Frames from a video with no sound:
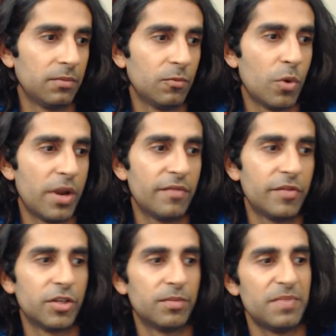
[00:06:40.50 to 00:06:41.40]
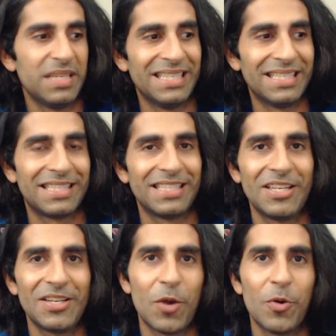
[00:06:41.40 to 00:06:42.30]
whatever is
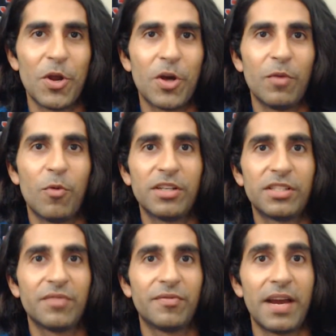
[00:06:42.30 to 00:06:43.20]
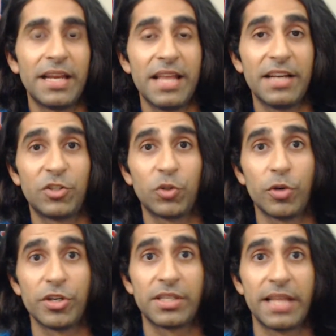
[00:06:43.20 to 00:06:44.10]
going on. It wants to find that
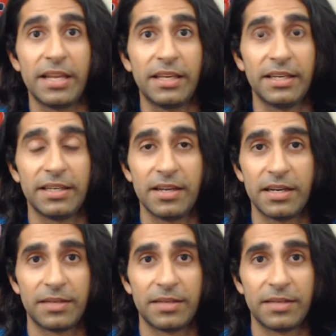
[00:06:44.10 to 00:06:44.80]
source that it could